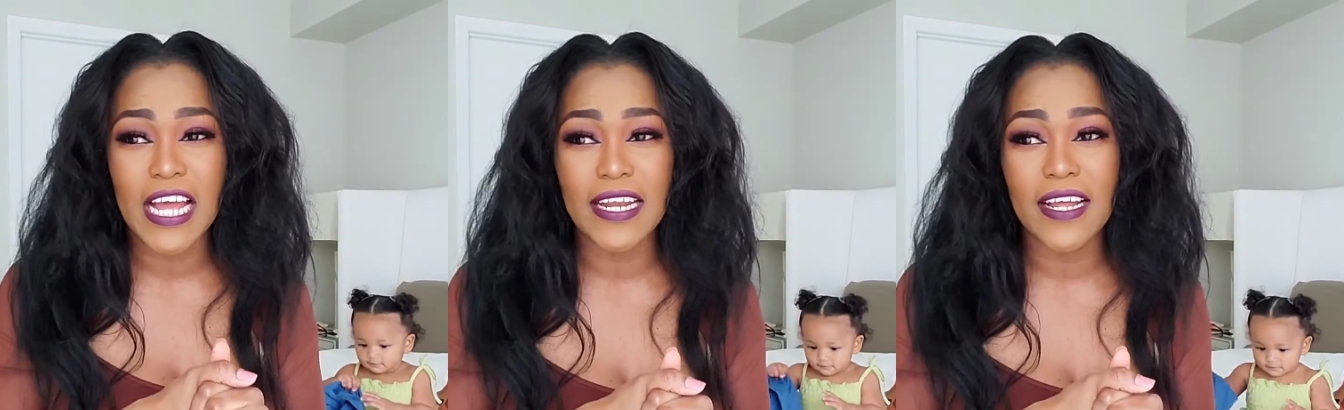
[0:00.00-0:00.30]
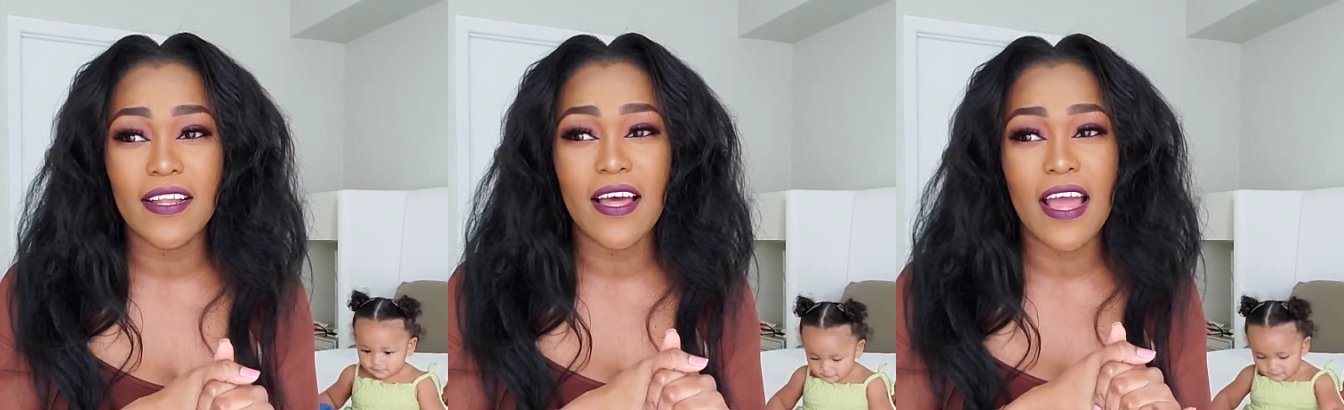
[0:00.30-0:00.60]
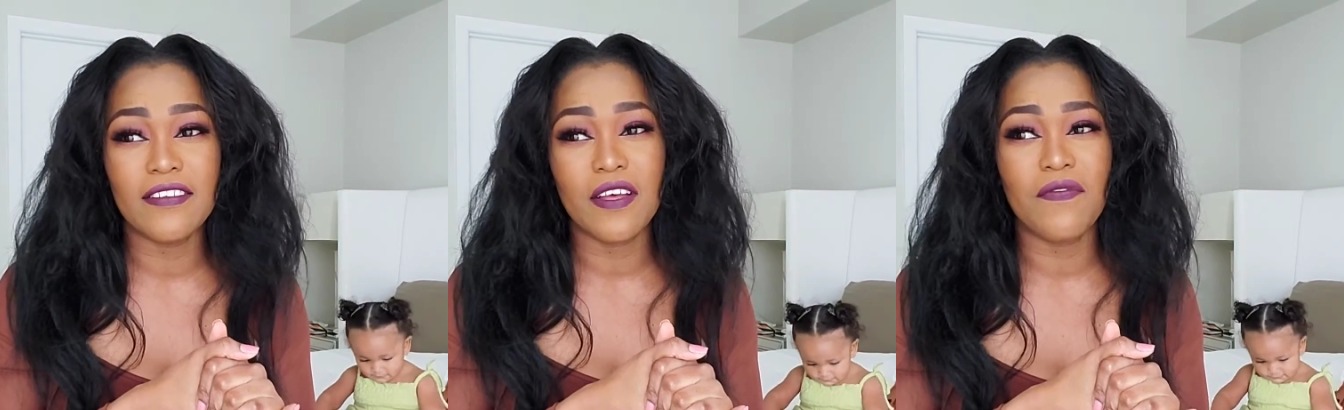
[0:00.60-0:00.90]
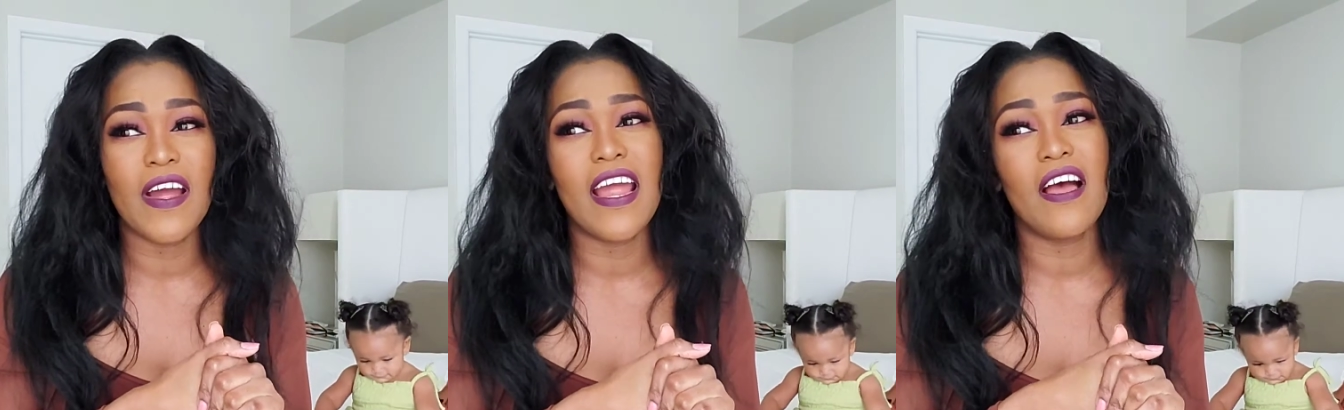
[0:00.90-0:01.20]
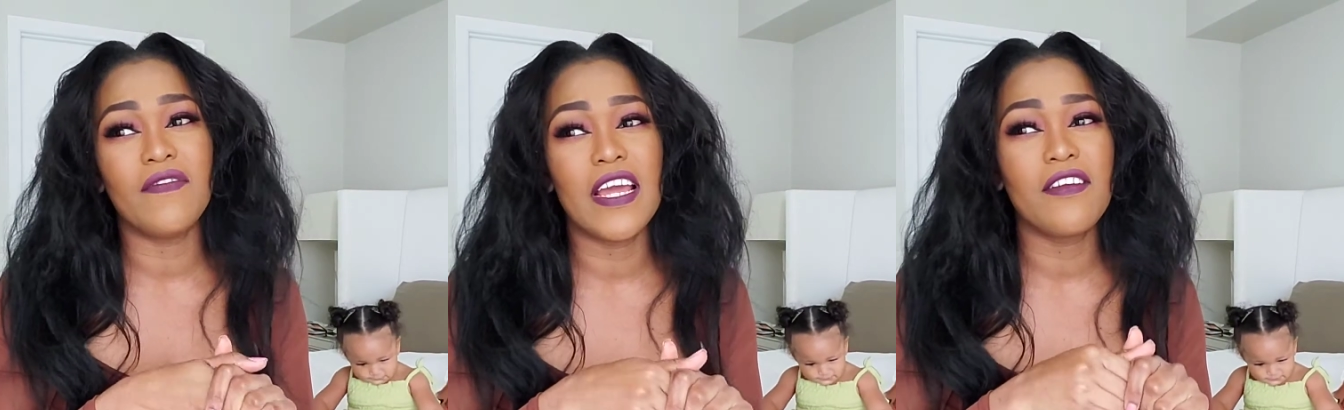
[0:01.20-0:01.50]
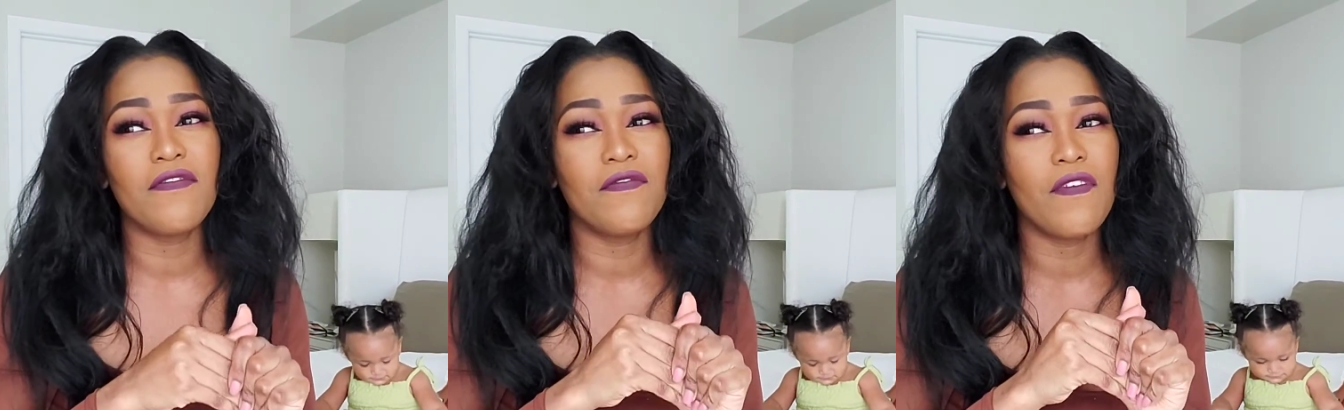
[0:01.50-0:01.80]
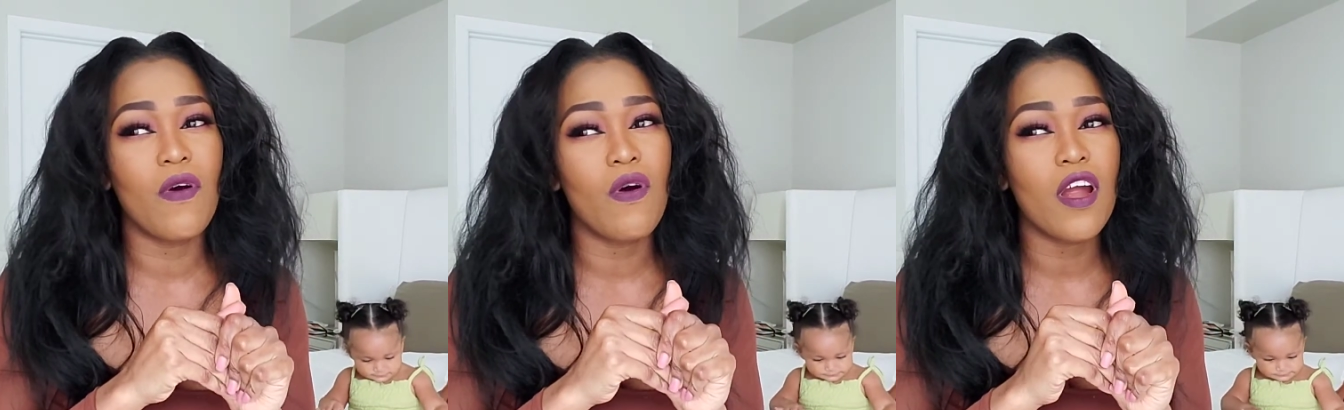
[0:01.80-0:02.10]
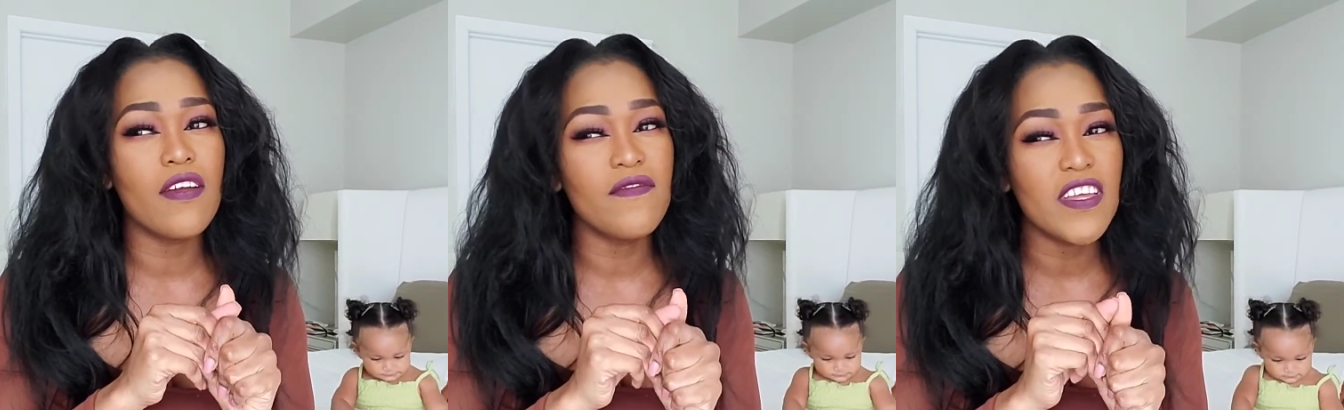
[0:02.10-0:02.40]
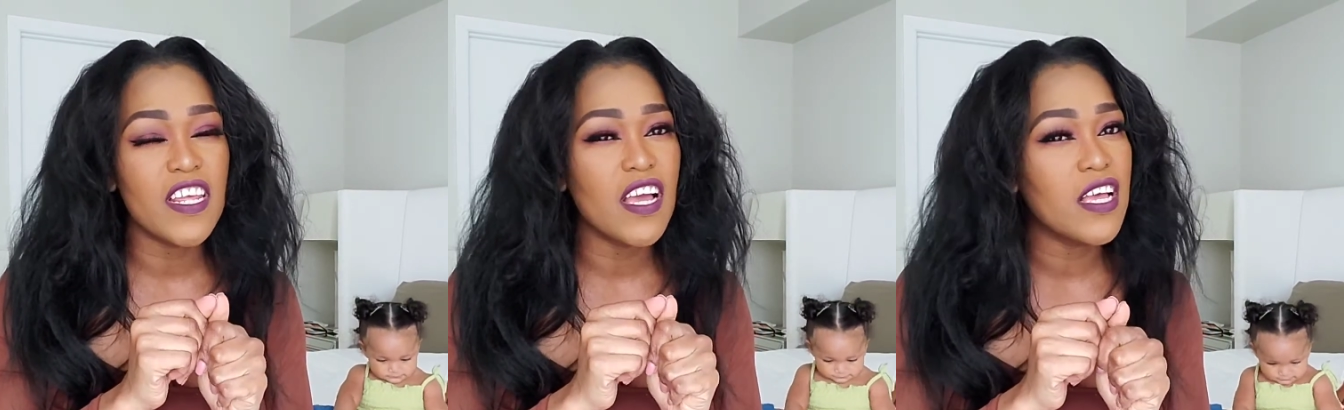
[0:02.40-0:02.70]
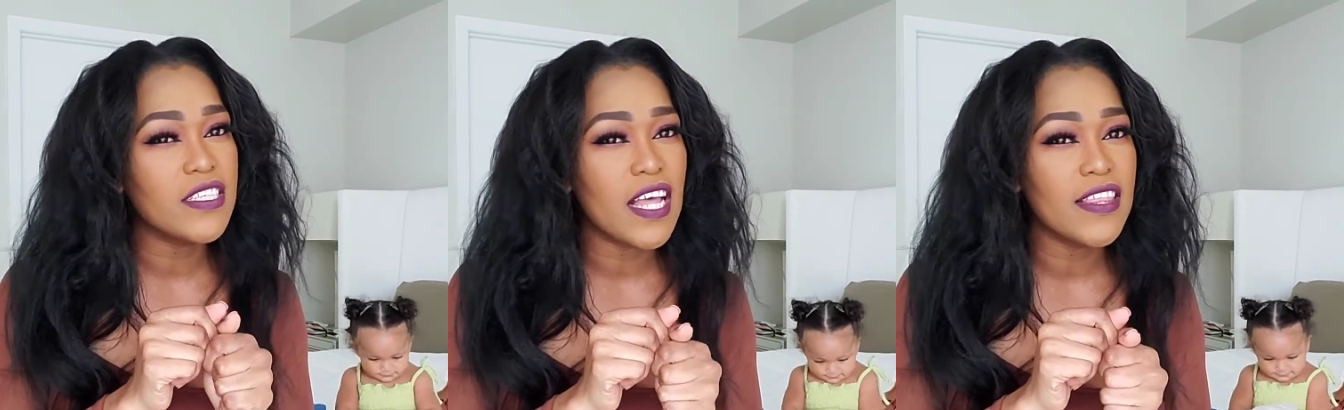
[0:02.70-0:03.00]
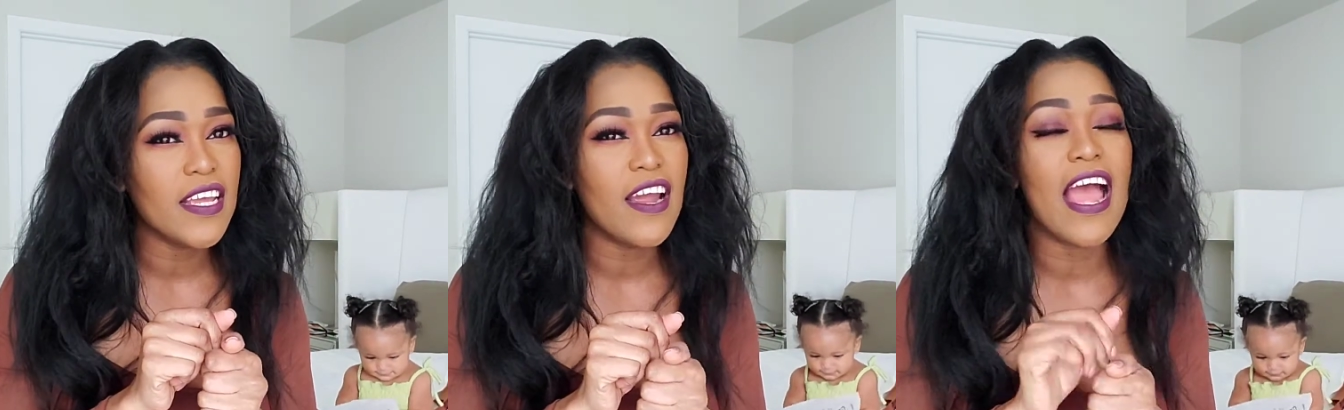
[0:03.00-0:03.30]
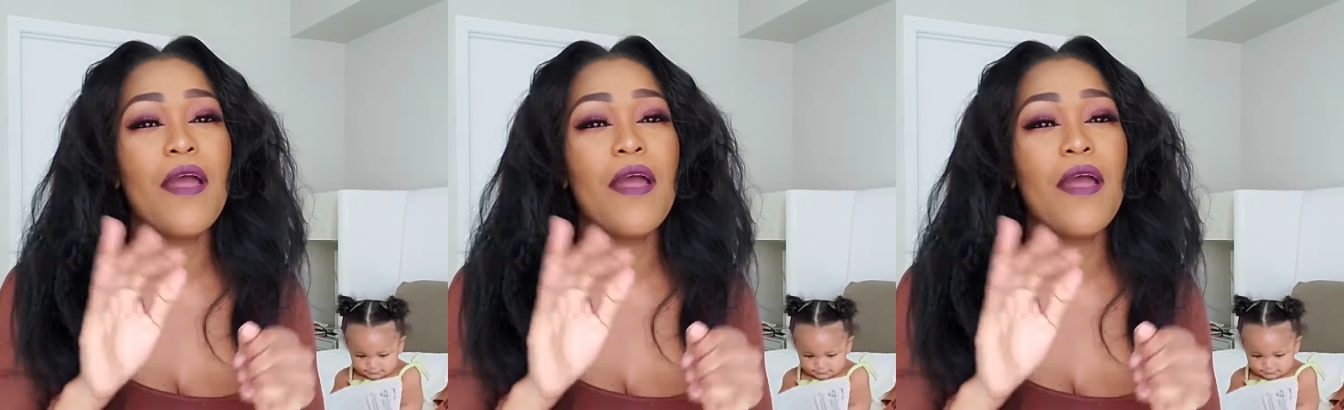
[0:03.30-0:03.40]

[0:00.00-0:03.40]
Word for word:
Speaker 1: the channel. I so far I have like four videos on there.